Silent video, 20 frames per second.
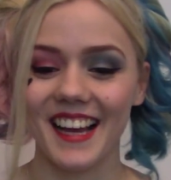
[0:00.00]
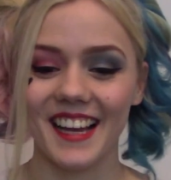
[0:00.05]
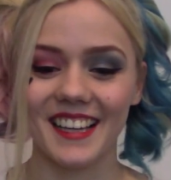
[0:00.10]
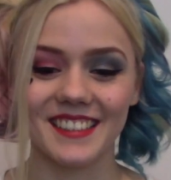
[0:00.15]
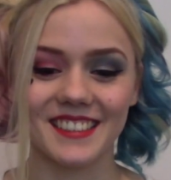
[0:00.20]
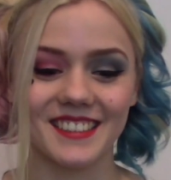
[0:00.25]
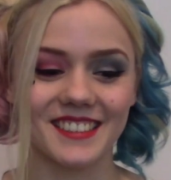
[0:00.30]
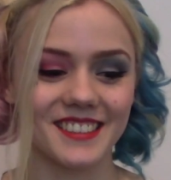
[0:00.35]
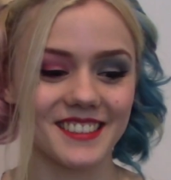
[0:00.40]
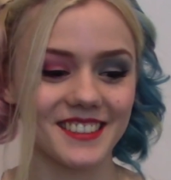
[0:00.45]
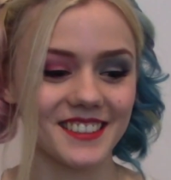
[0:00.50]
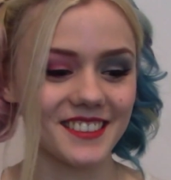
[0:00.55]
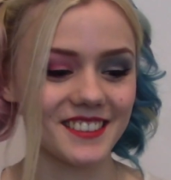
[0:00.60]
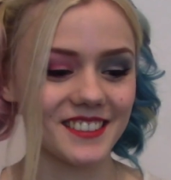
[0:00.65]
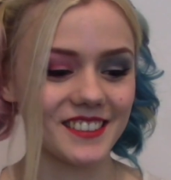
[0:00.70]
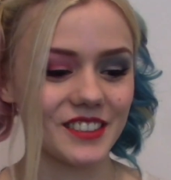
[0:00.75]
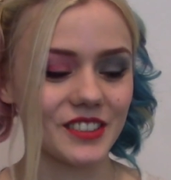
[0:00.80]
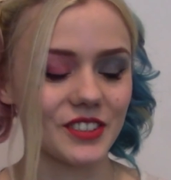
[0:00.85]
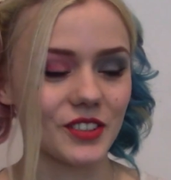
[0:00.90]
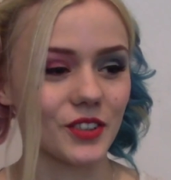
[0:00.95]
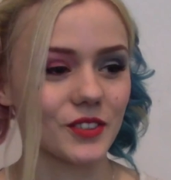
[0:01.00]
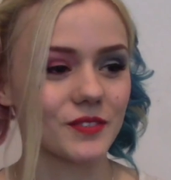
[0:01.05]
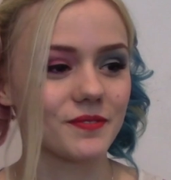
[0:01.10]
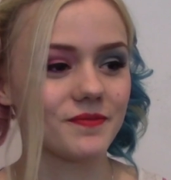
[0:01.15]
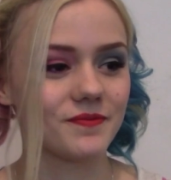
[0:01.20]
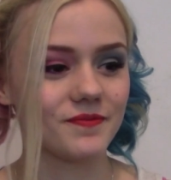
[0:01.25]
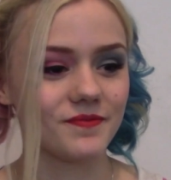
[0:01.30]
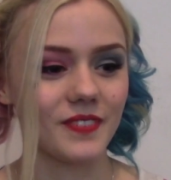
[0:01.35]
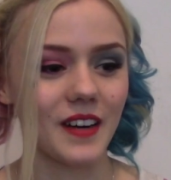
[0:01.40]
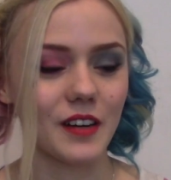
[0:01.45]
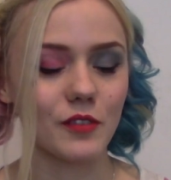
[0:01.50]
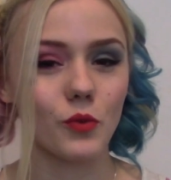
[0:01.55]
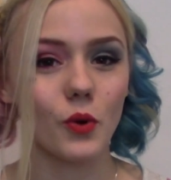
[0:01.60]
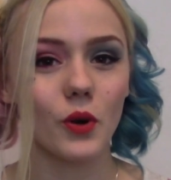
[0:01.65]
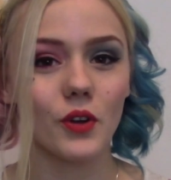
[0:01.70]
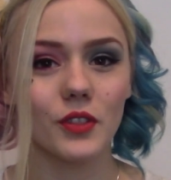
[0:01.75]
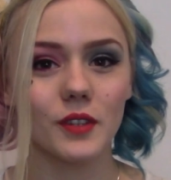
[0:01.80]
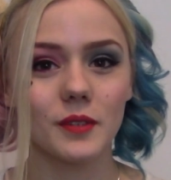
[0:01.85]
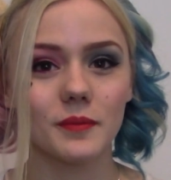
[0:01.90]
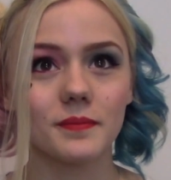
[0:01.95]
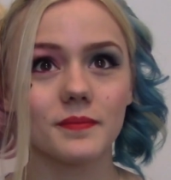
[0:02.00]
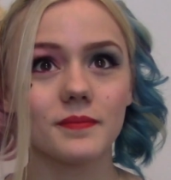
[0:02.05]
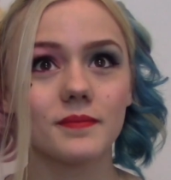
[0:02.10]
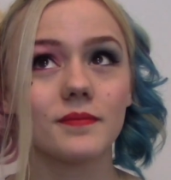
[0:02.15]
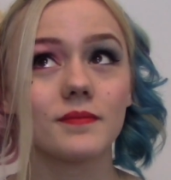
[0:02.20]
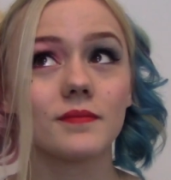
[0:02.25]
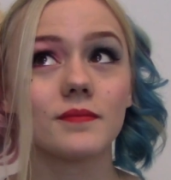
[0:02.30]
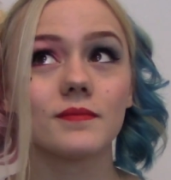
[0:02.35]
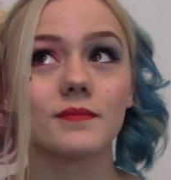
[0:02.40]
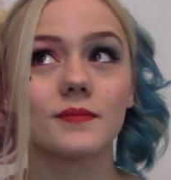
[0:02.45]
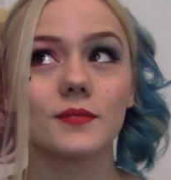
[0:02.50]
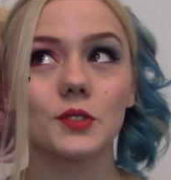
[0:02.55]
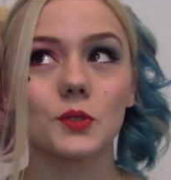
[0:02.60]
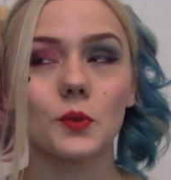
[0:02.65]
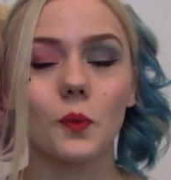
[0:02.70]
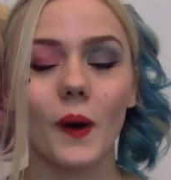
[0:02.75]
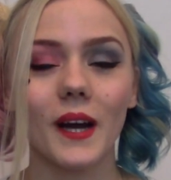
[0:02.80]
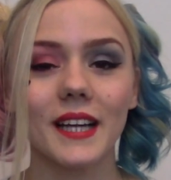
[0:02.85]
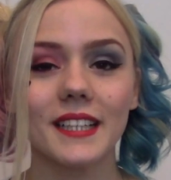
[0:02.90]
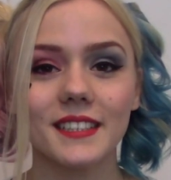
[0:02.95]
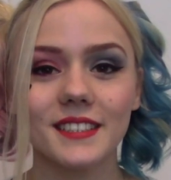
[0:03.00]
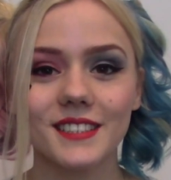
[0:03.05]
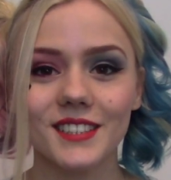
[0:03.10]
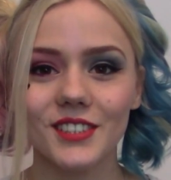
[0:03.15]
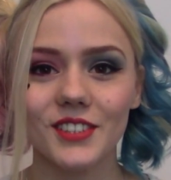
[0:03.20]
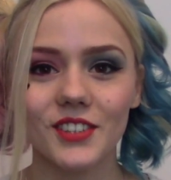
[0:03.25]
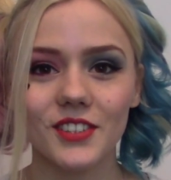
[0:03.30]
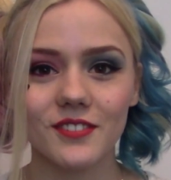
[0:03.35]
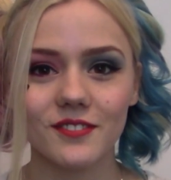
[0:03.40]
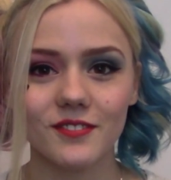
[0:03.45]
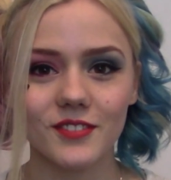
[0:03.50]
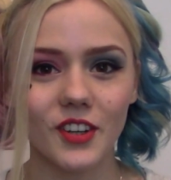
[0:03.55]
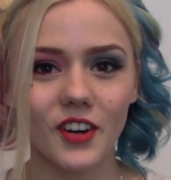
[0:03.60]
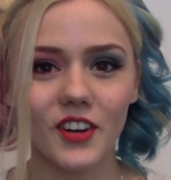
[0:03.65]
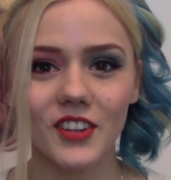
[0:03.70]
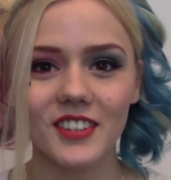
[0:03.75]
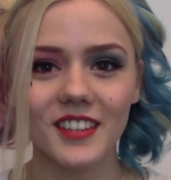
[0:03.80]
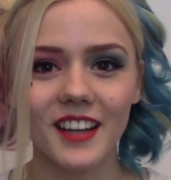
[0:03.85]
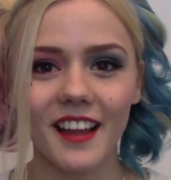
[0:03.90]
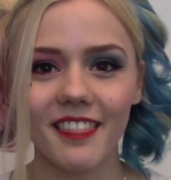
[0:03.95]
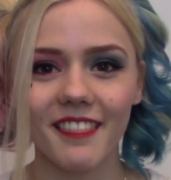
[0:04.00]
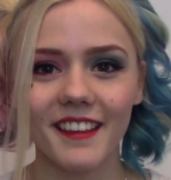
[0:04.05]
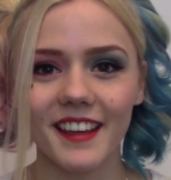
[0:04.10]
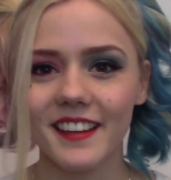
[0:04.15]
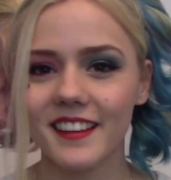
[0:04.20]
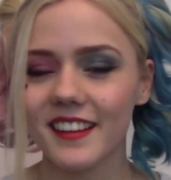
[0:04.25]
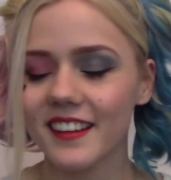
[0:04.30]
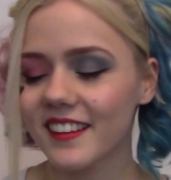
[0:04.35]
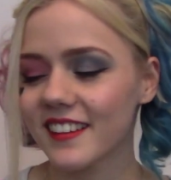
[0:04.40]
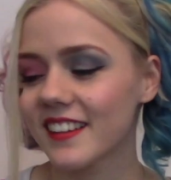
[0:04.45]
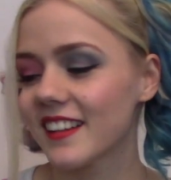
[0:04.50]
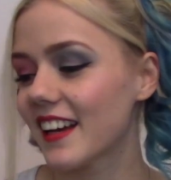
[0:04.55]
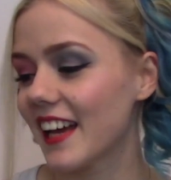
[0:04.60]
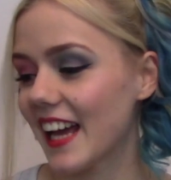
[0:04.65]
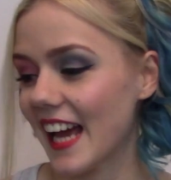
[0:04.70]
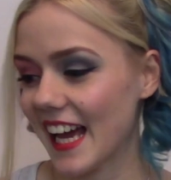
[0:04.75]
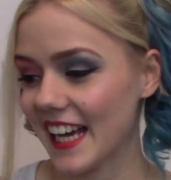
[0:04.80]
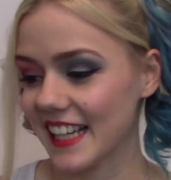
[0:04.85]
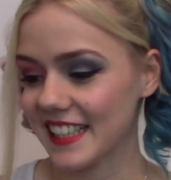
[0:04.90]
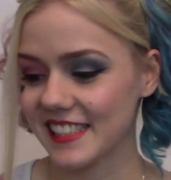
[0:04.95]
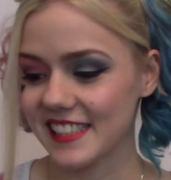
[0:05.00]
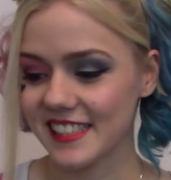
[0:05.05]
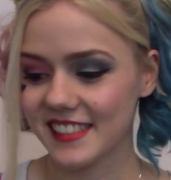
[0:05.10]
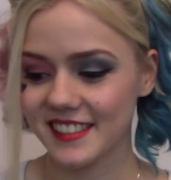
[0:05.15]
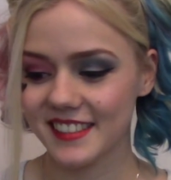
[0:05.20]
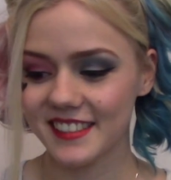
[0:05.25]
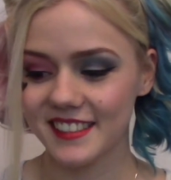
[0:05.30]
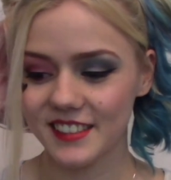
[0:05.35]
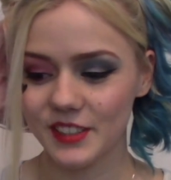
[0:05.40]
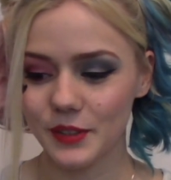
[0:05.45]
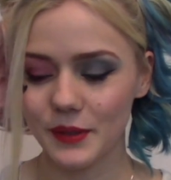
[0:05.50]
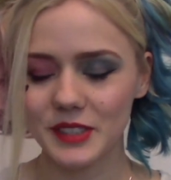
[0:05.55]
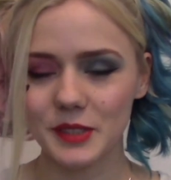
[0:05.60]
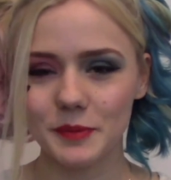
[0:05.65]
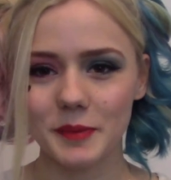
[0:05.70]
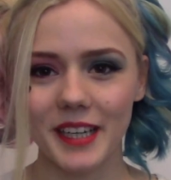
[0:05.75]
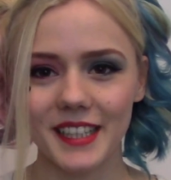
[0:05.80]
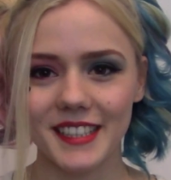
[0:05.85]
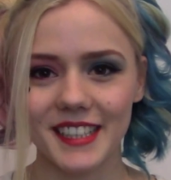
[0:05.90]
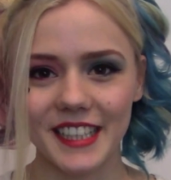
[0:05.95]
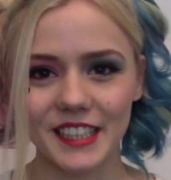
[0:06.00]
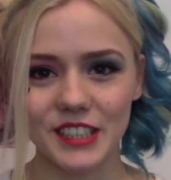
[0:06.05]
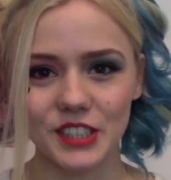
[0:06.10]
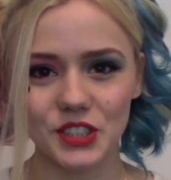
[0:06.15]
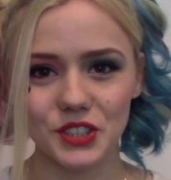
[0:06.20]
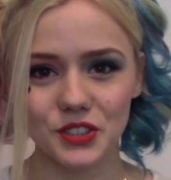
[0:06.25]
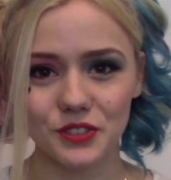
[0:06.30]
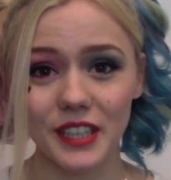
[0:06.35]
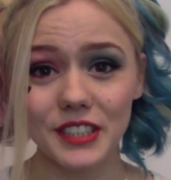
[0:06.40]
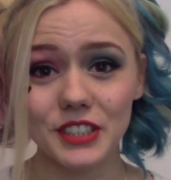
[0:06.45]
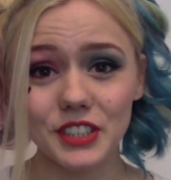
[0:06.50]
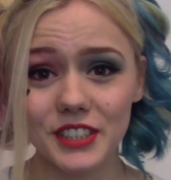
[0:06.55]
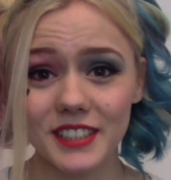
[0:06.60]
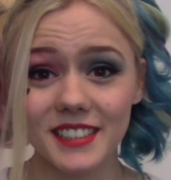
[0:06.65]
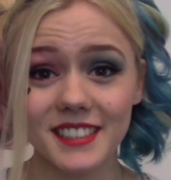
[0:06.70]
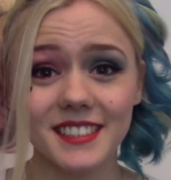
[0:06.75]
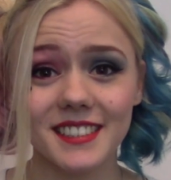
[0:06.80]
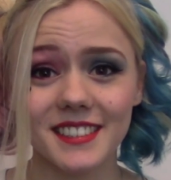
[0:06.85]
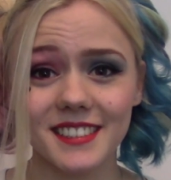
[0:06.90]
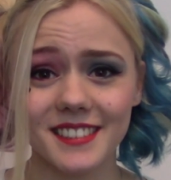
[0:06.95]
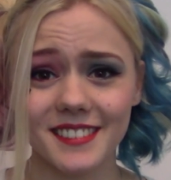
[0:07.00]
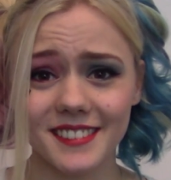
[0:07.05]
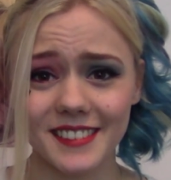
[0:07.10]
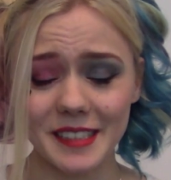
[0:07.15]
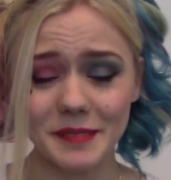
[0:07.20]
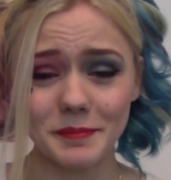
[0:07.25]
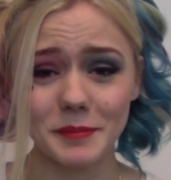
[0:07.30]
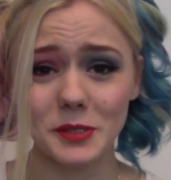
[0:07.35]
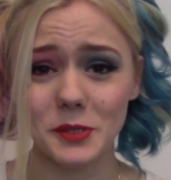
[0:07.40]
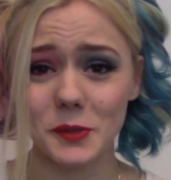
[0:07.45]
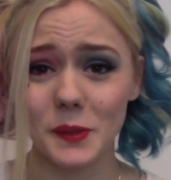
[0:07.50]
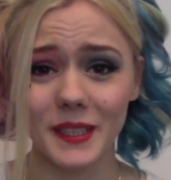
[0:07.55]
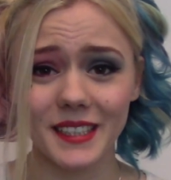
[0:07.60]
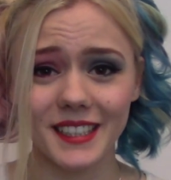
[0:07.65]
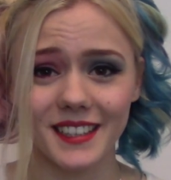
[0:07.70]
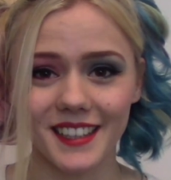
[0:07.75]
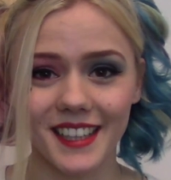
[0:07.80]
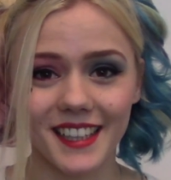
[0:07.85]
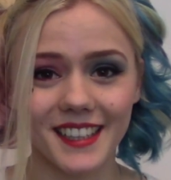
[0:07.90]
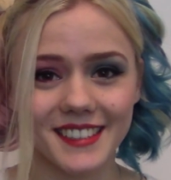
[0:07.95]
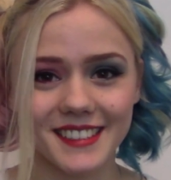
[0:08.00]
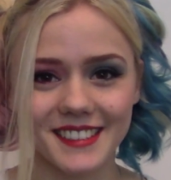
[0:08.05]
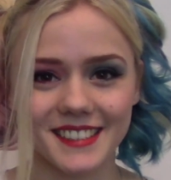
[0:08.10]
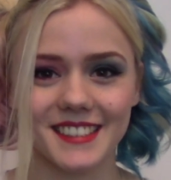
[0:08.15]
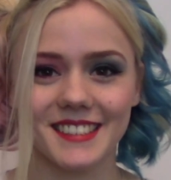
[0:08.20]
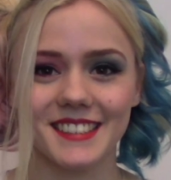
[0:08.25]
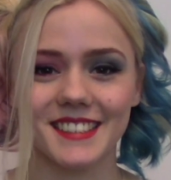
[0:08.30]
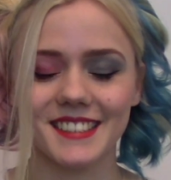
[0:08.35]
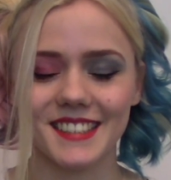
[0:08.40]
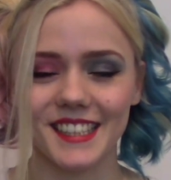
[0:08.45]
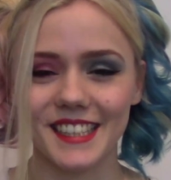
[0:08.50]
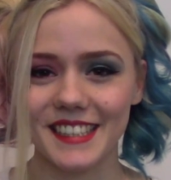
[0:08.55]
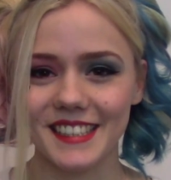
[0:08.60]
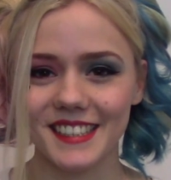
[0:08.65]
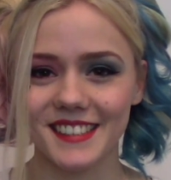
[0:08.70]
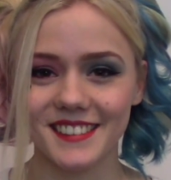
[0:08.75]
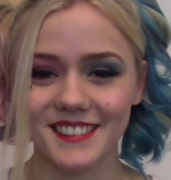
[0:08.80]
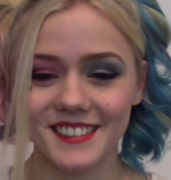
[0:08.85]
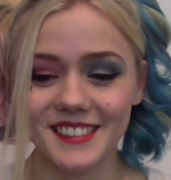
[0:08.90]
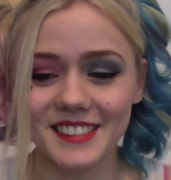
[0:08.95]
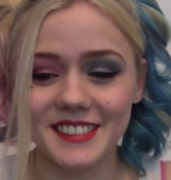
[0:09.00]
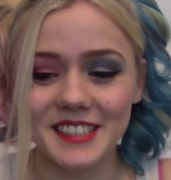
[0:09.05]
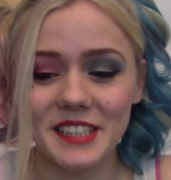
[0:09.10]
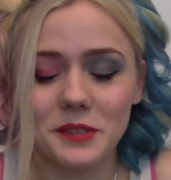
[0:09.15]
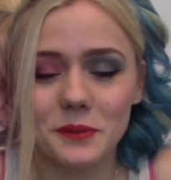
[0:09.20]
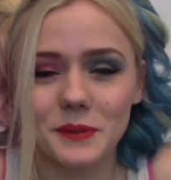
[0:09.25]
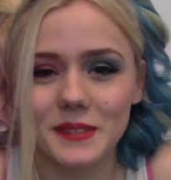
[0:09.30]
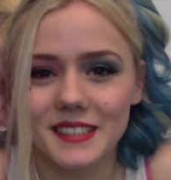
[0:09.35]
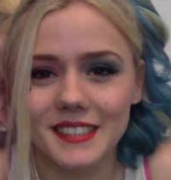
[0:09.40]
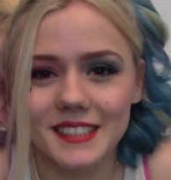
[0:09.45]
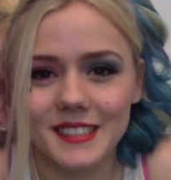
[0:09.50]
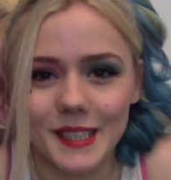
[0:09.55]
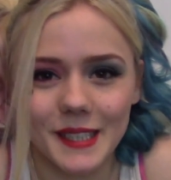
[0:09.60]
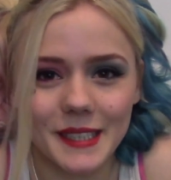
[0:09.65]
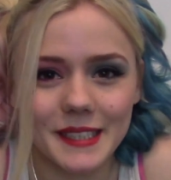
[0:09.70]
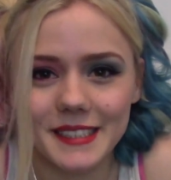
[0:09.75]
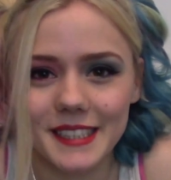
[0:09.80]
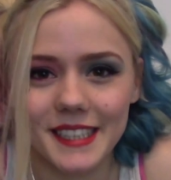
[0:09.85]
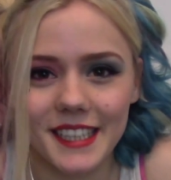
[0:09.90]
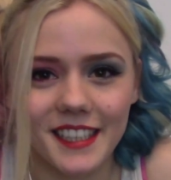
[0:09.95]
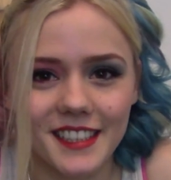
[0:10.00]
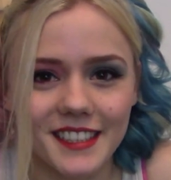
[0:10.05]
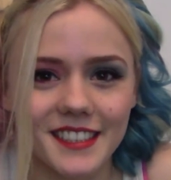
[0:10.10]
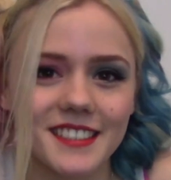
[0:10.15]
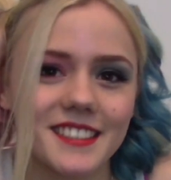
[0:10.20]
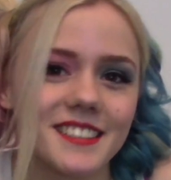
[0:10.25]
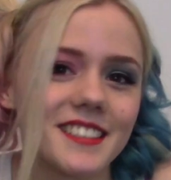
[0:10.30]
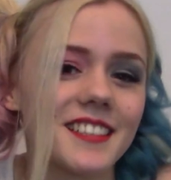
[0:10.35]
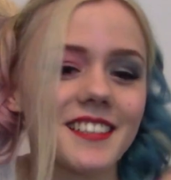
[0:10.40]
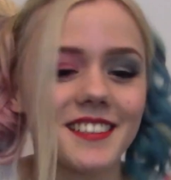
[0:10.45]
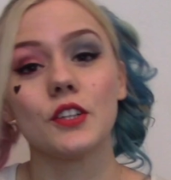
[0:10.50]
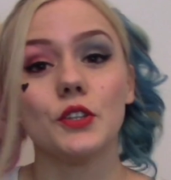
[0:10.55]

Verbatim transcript: and, you know, I've worn them twice at a con, I think, and you end up getting like scratches in between your legs because it's like the sequins like digging in.